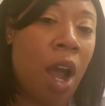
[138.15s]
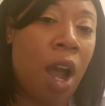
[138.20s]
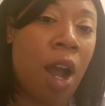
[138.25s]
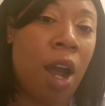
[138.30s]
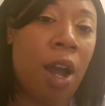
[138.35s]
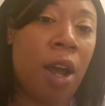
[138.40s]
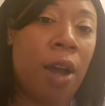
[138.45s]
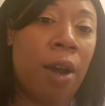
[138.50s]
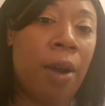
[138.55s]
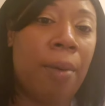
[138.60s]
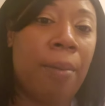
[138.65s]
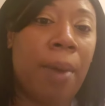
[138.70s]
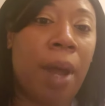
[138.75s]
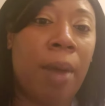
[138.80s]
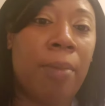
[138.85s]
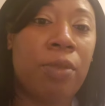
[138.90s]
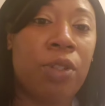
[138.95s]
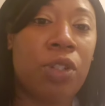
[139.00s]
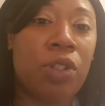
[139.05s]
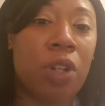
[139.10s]

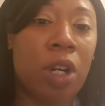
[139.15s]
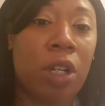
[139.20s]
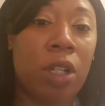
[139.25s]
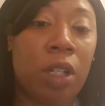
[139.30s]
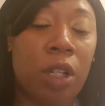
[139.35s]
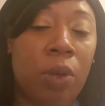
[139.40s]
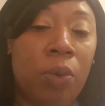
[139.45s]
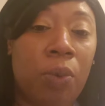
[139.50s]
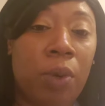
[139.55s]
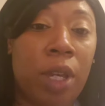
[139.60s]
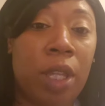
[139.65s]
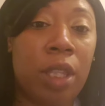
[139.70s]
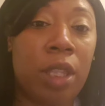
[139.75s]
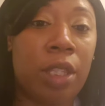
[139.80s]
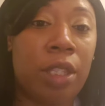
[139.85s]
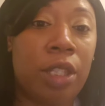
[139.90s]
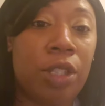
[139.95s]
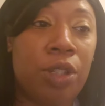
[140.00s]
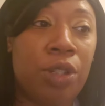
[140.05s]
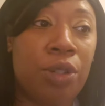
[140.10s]
I'm struggling
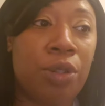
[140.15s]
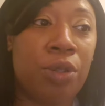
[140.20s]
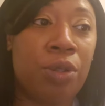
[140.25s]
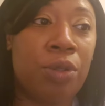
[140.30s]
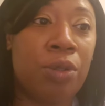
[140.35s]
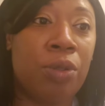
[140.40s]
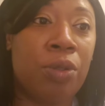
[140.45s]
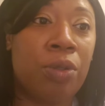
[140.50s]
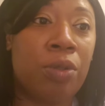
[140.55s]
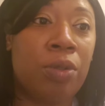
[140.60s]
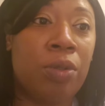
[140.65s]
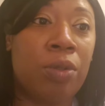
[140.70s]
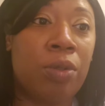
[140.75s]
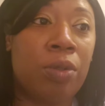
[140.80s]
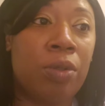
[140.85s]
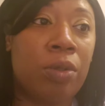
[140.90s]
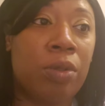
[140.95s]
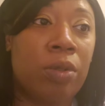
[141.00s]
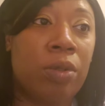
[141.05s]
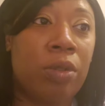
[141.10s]
with to
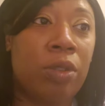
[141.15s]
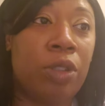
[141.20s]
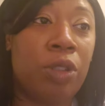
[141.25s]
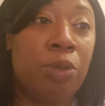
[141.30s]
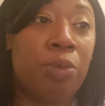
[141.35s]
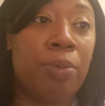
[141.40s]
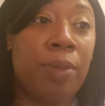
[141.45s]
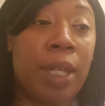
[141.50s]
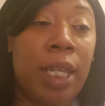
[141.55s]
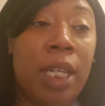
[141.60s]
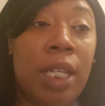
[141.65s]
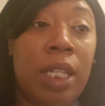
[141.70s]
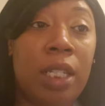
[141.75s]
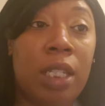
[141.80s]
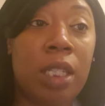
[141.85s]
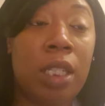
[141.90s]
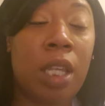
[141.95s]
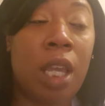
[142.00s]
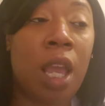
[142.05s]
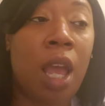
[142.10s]

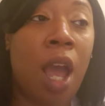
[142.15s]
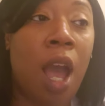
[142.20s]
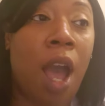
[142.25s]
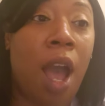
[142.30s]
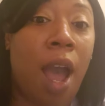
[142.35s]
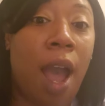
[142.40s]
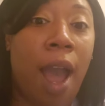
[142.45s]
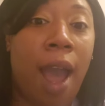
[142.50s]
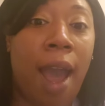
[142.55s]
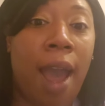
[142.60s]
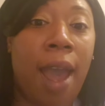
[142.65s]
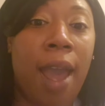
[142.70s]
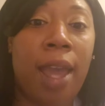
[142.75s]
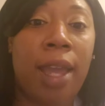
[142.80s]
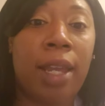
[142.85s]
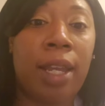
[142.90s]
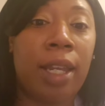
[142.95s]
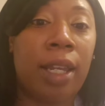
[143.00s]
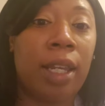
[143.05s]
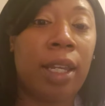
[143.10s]
meet,
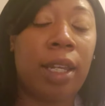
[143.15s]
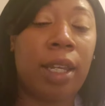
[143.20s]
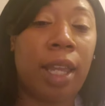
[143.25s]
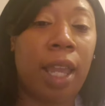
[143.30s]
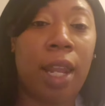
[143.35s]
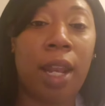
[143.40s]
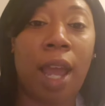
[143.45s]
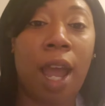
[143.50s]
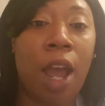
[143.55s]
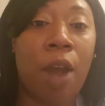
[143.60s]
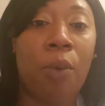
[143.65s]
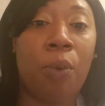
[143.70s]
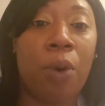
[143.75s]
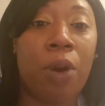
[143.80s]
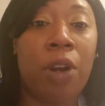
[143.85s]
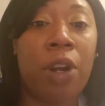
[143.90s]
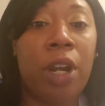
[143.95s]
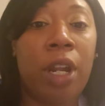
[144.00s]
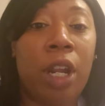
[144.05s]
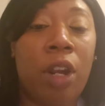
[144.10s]
I cannot
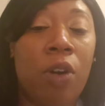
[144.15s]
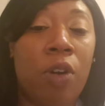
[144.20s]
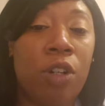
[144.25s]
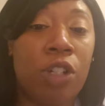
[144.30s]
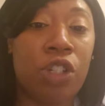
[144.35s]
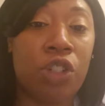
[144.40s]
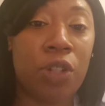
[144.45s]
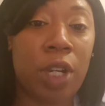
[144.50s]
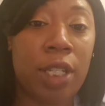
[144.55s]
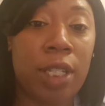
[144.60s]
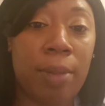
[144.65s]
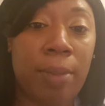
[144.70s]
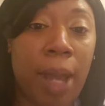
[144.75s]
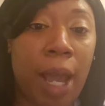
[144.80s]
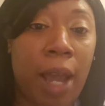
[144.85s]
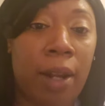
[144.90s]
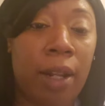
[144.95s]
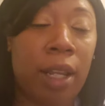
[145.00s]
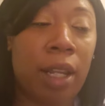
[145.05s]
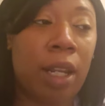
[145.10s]
worry or stress
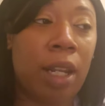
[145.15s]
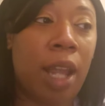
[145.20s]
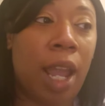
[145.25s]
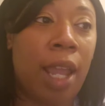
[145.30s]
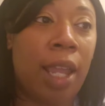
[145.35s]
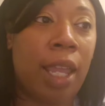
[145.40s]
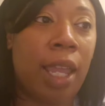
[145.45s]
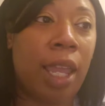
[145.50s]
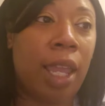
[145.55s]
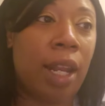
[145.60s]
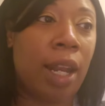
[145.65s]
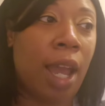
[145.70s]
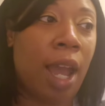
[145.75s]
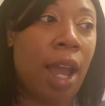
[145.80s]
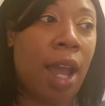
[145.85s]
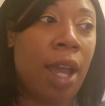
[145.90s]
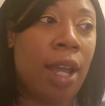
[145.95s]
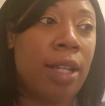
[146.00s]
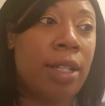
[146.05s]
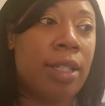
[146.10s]
about it. I
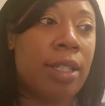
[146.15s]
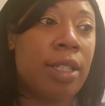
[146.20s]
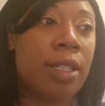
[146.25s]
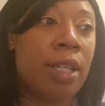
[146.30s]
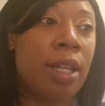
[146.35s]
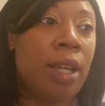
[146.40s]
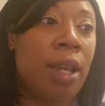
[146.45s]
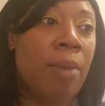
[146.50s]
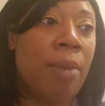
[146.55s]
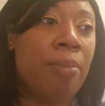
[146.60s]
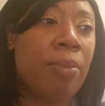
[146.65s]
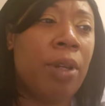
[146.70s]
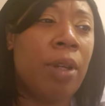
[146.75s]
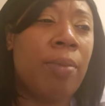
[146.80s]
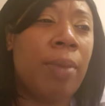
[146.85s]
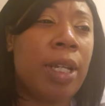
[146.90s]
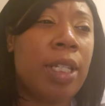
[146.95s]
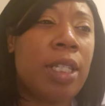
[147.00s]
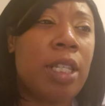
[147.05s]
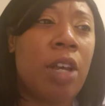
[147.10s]
cannot
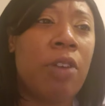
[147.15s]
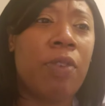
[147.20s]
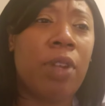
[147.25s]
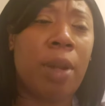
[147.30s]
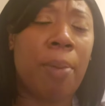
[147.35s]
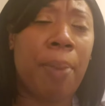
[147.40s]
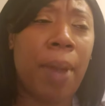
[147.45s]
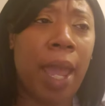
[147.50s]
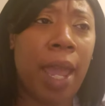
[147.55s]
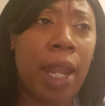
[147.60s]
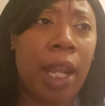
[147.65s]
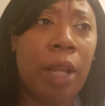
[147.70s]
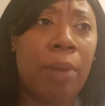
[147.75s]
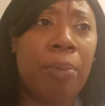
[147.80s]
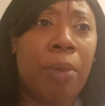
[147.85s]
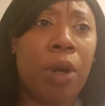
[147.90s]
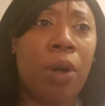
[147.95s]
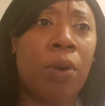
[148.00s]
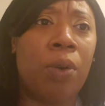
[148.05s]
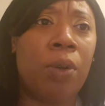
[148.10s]
put myself in a panic
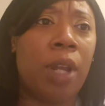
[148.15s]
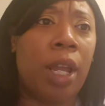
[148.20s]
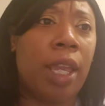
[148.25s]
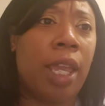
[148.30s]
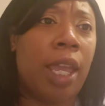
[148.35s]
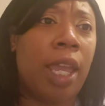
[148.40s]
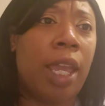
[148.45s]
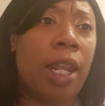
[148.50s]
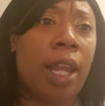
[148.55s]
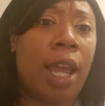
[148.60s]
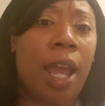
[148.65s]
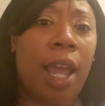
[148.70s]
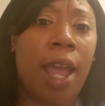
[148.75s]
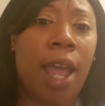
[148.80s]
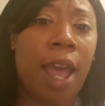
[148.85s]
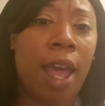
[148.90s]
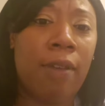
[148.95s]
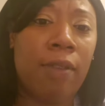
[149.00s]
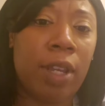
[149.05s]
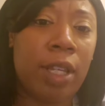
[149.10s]
mode. I cannot
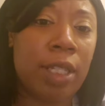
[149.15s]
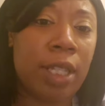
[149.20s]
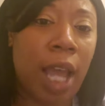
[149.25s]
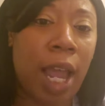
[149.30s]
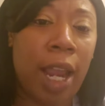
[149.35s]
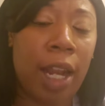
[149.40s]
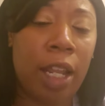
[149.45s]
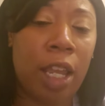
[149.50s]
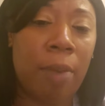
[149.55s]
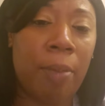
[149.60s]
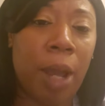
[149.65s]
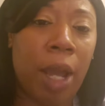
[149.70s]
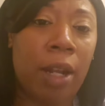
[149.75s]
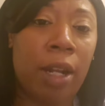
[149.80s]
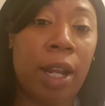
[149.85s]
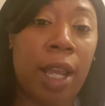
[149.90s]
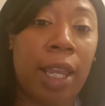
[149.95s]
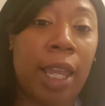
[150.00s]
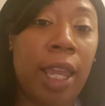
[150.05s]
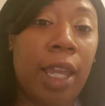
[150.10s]
have anxiety about
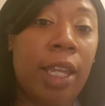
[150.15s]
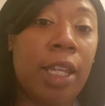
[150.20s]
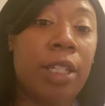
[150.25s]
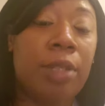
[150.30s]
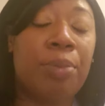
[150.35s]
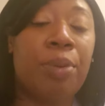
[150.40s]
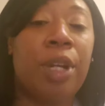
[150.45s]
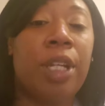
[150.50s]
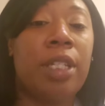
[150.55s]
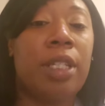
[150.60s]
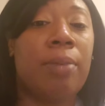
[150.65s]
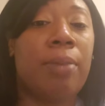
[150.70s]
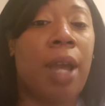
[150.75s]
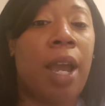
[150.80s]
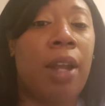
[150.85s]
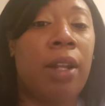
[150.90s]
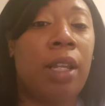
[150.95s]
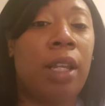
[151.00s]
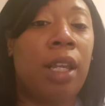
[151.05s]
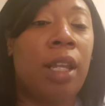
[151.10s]
it. I can't get depressed
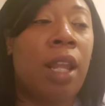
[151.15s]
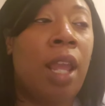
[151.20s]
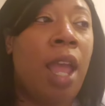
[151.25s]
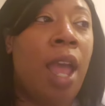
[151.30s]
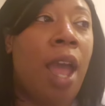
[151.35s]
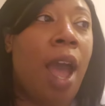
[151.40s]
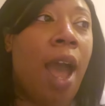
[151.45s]
about it.